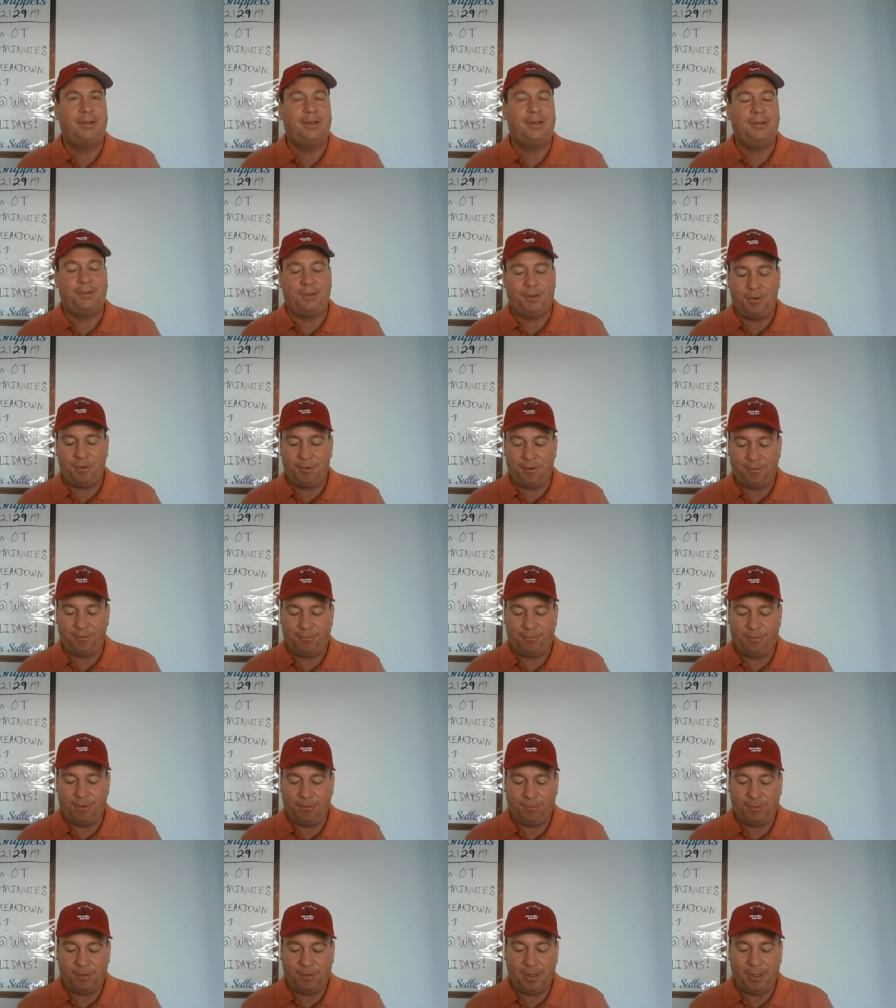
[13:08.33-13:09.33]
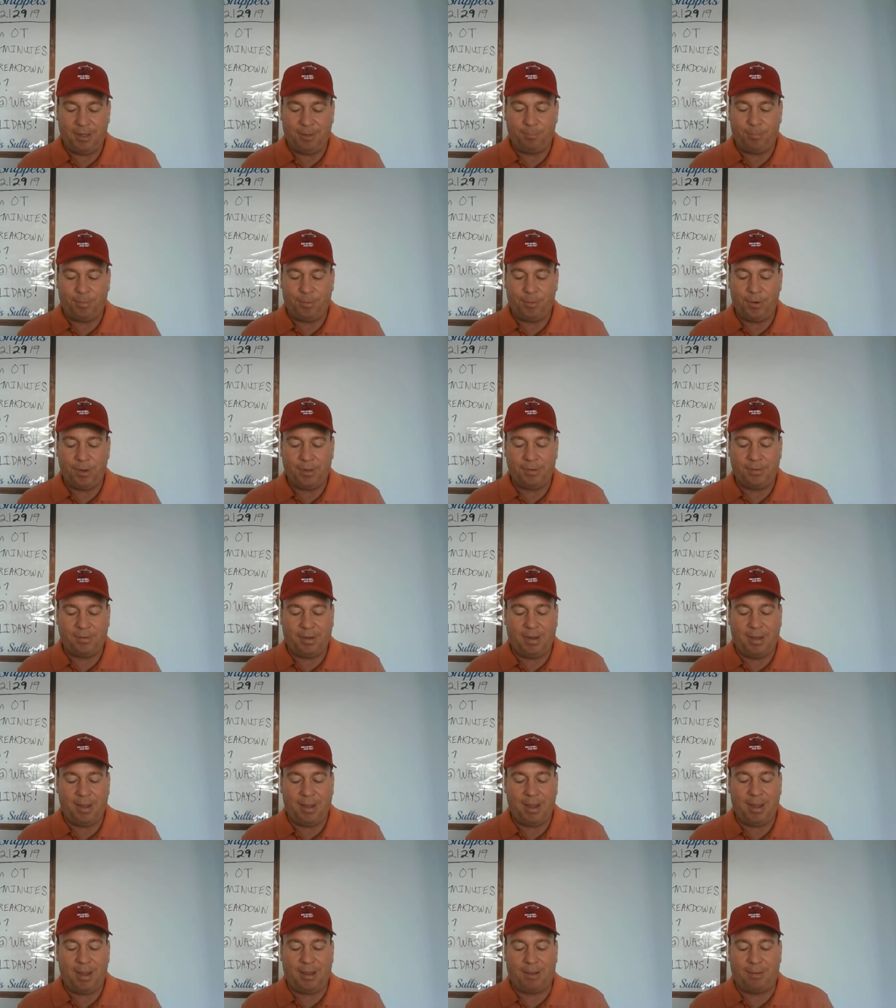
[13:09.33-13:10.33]
he's under 15 points a
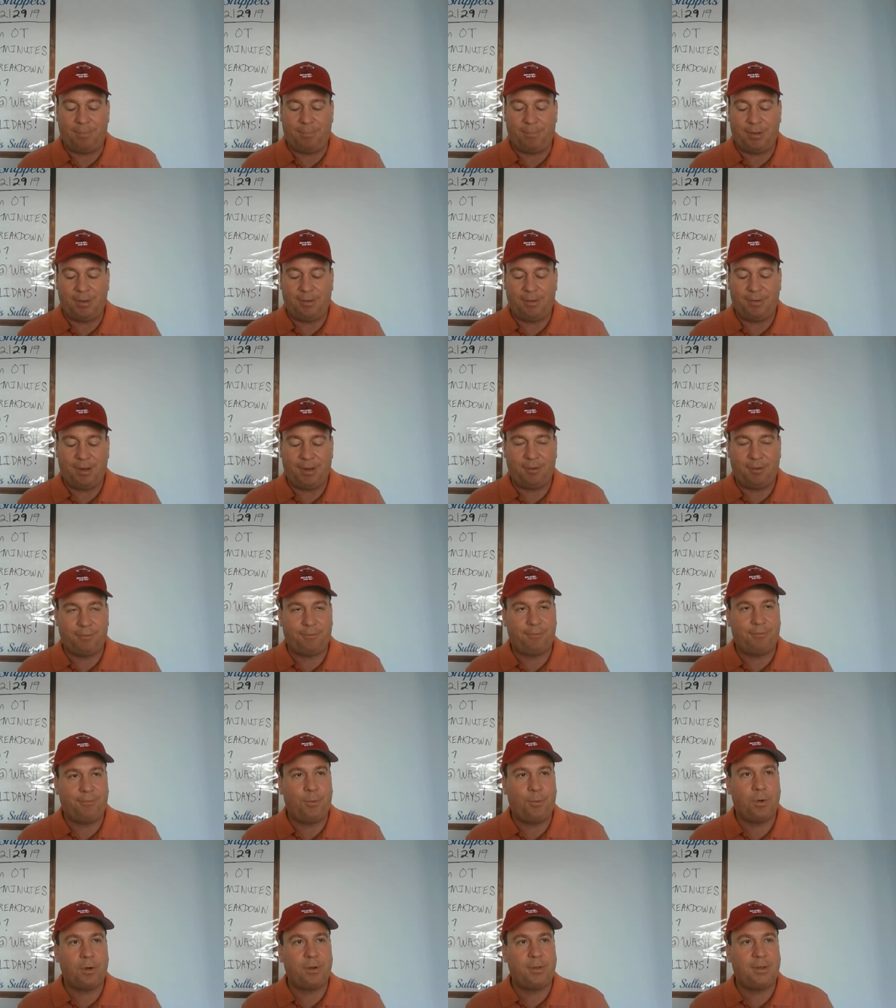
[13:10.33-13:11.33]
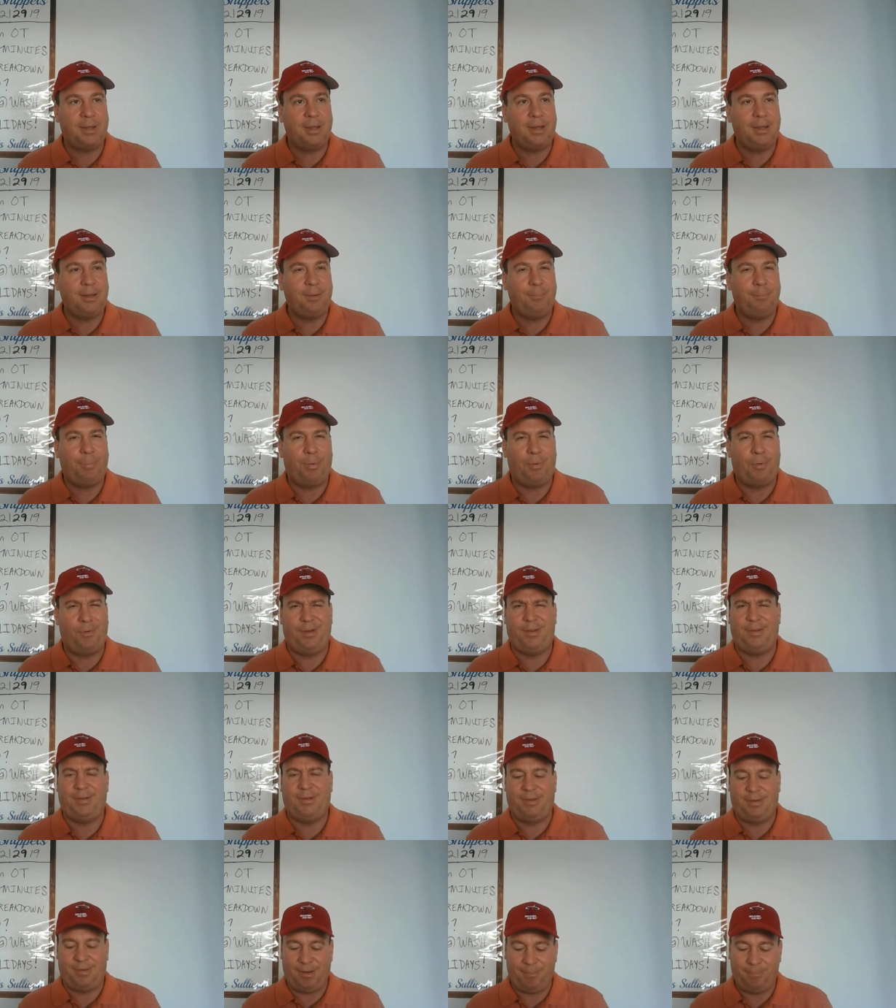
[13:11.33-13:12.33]
game. He's like 14
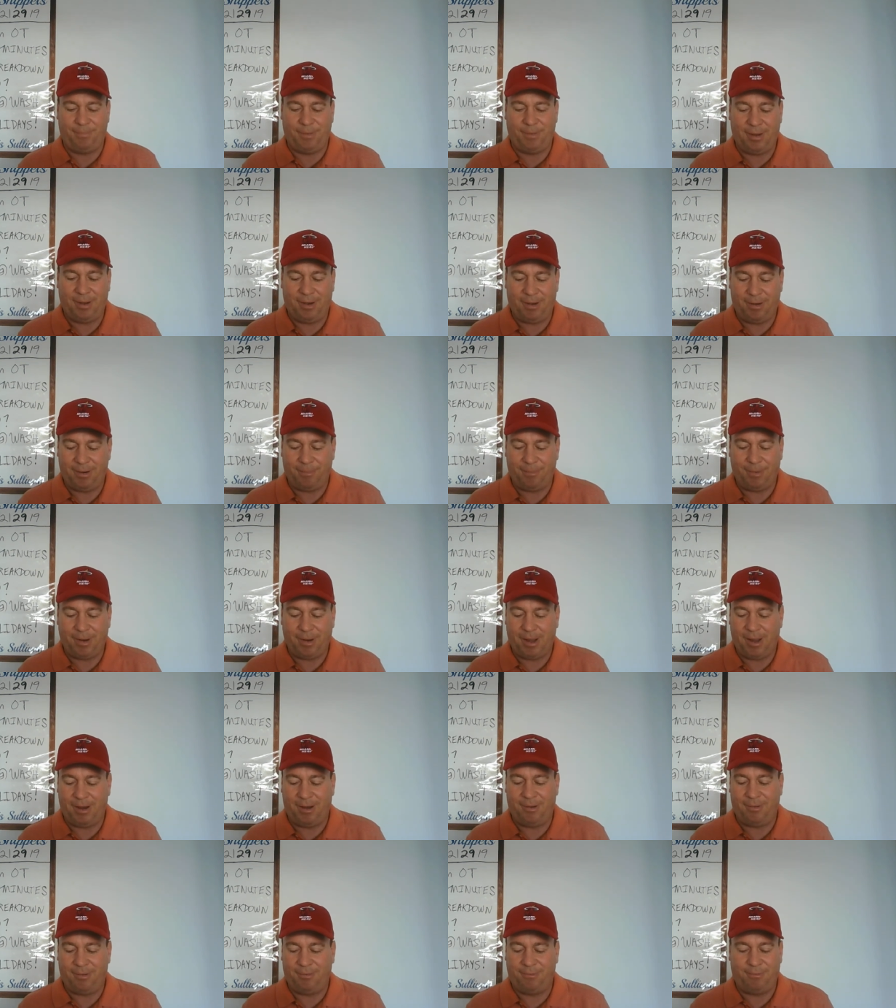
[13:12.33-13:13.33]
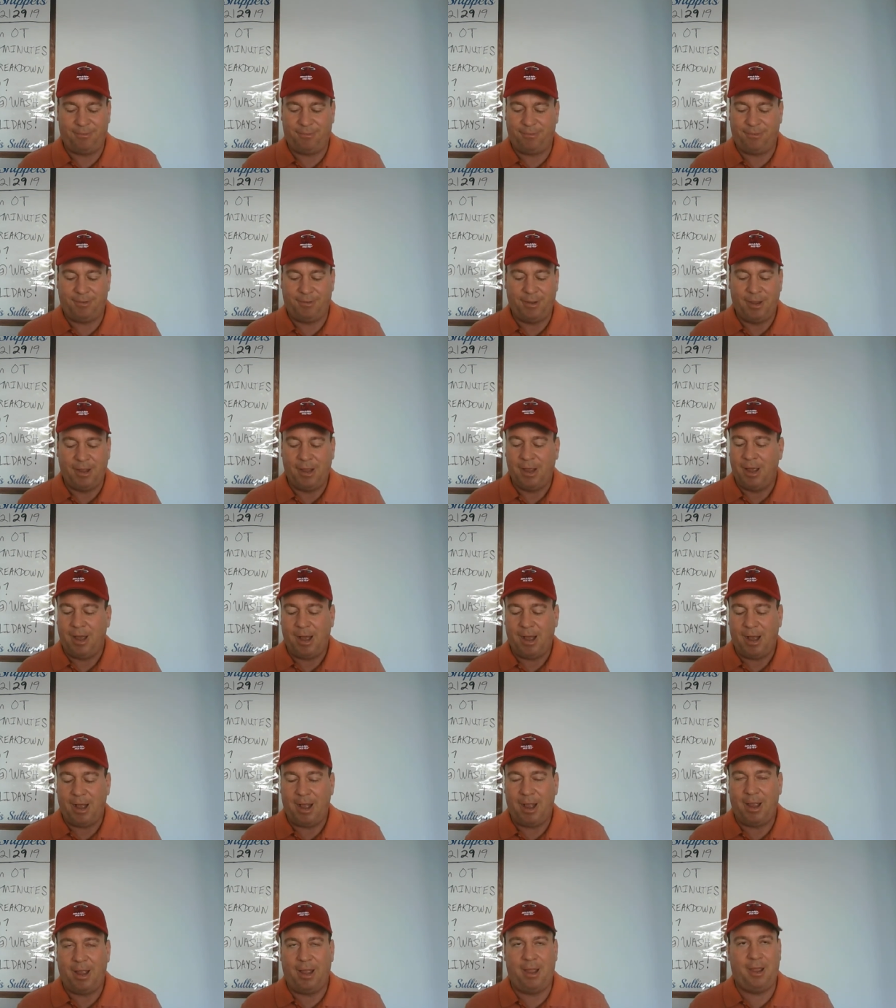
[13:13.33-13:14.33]
point something, and I'm kind of,
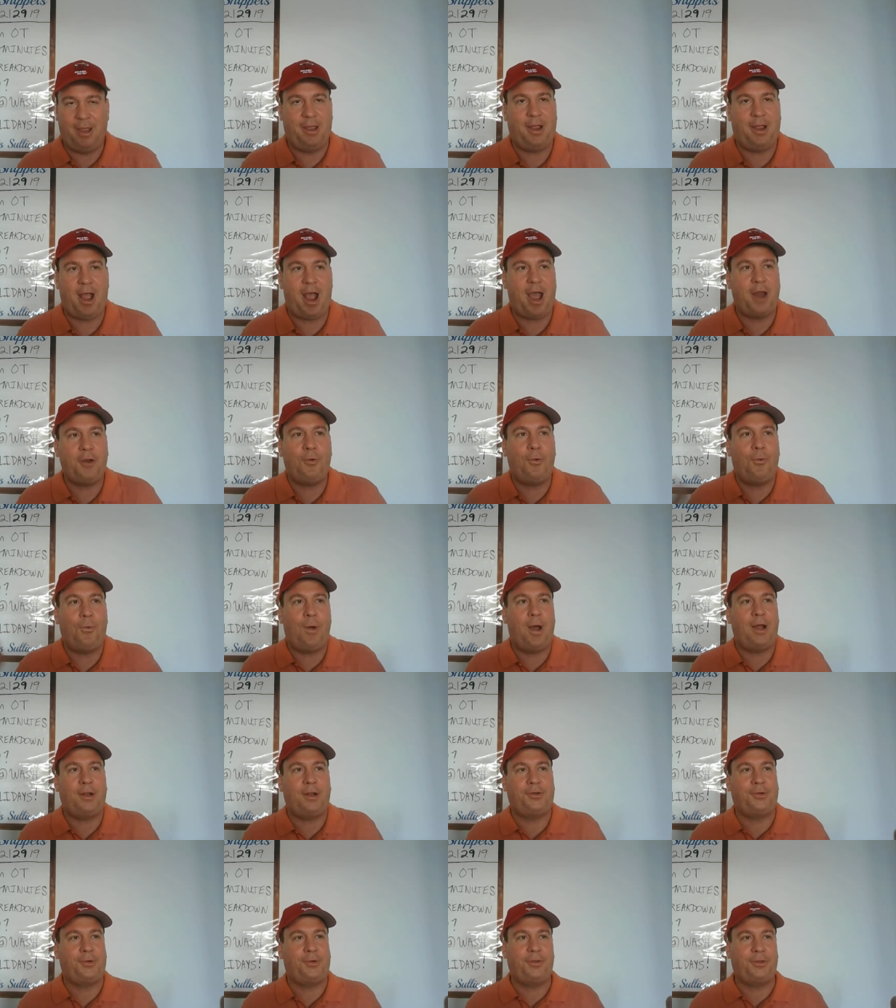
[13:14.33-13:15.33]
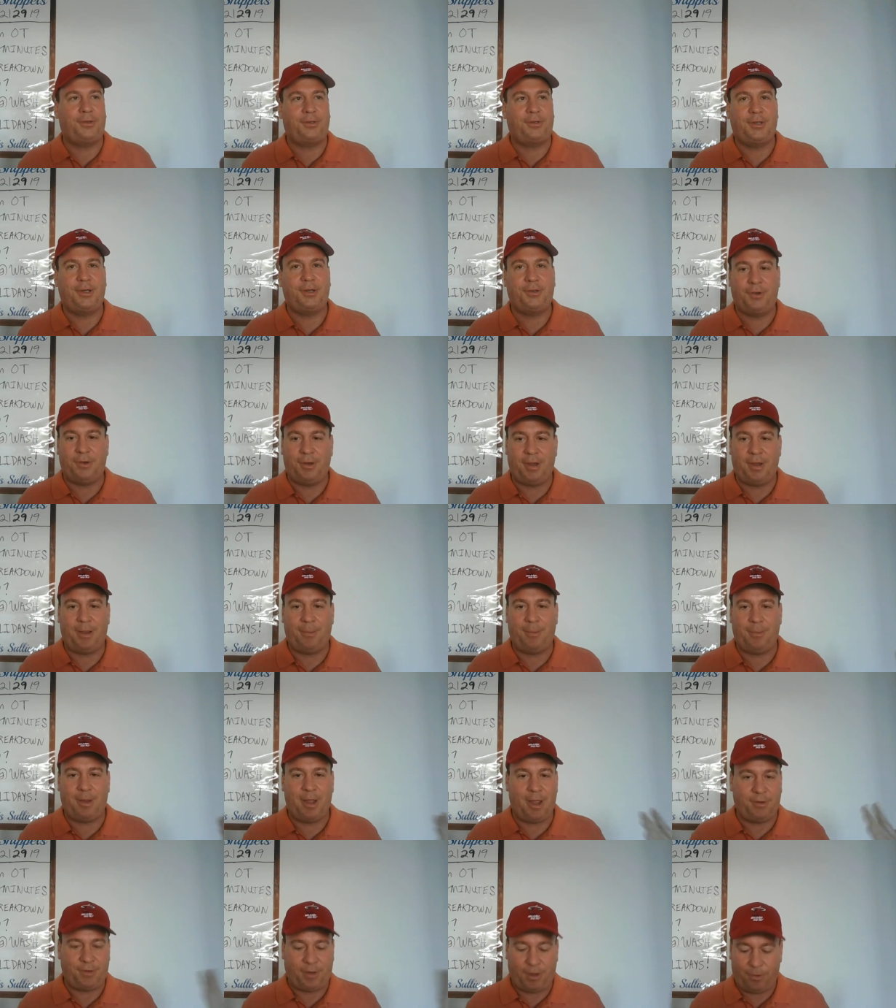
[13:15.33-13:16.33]
I don't watch all the Sixer
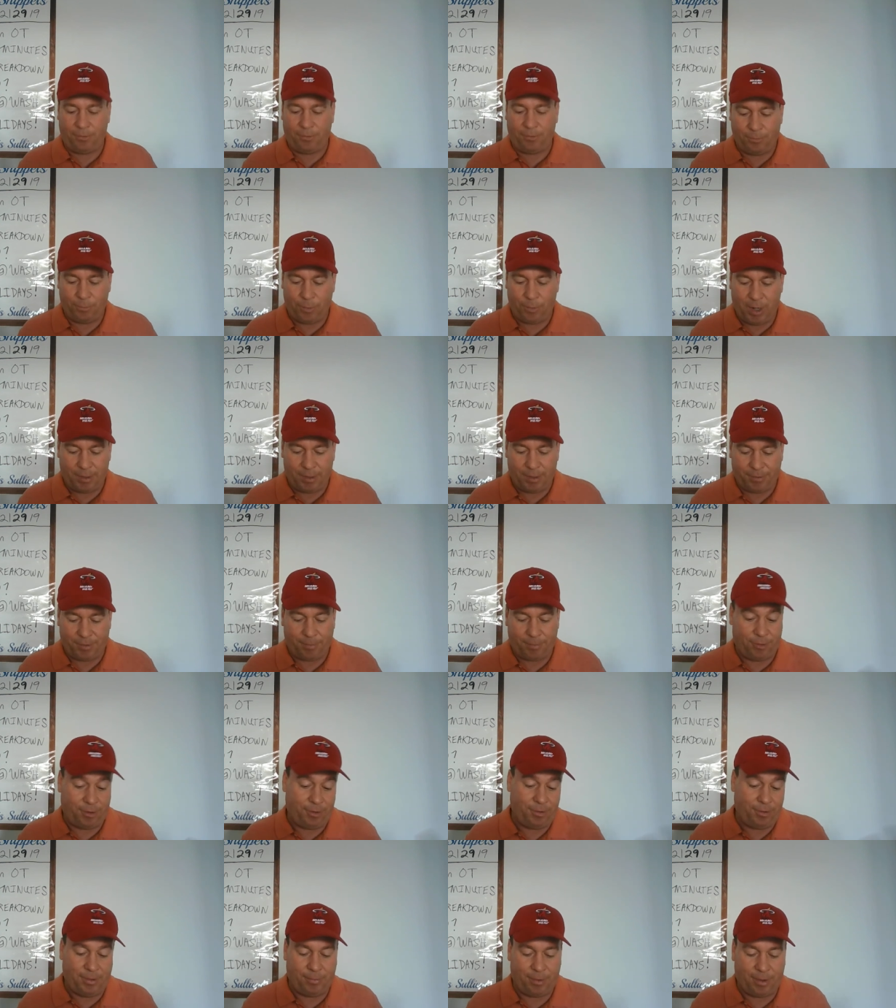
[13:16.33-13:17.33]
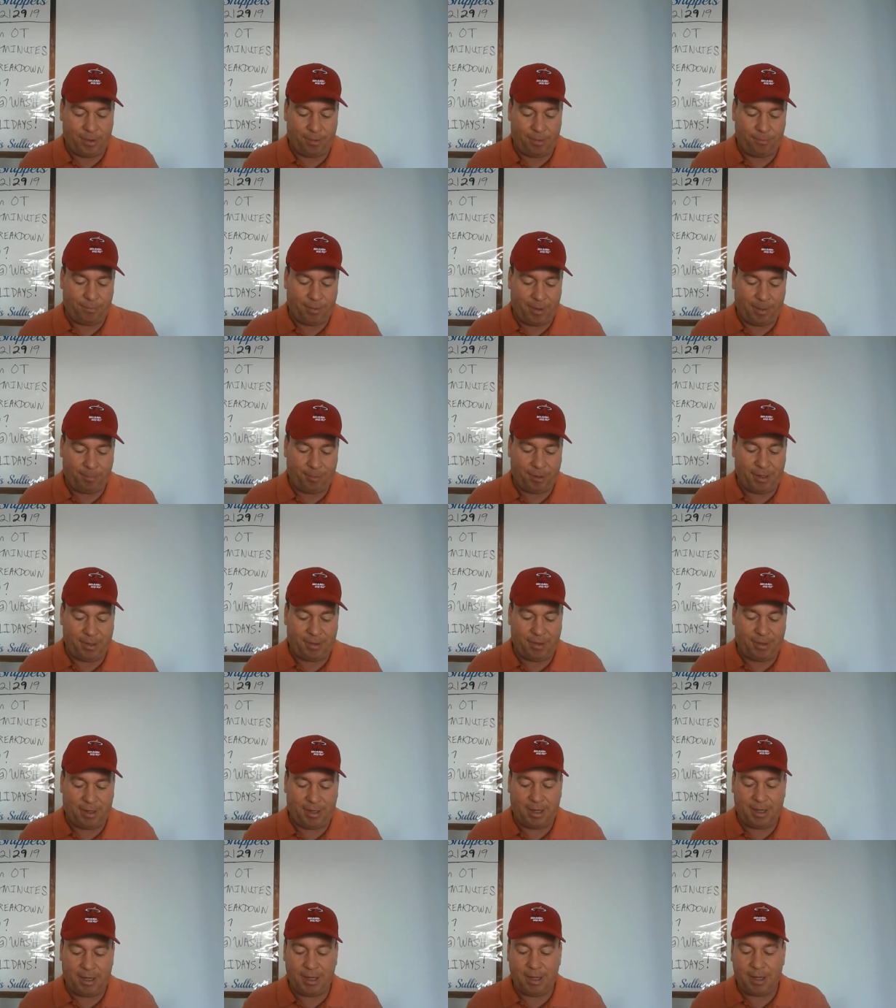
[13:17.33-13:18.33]
game, guys. I only watch them really when they play
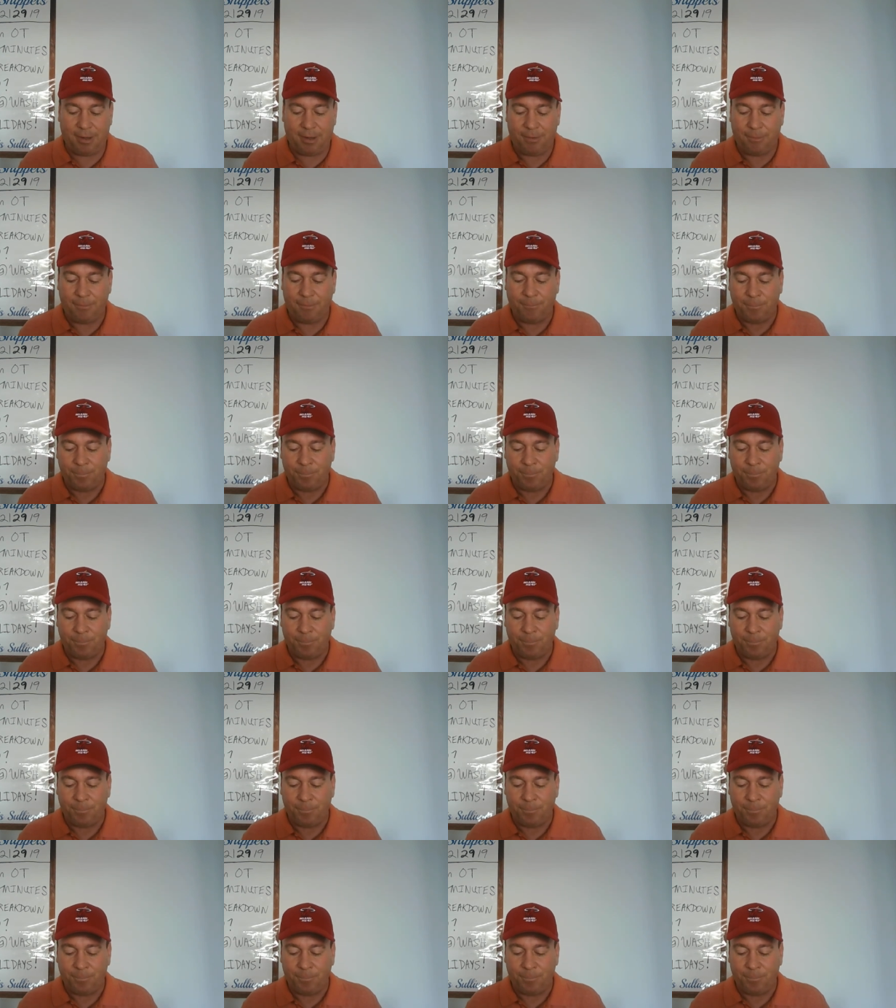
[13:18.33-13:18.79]
the Heat.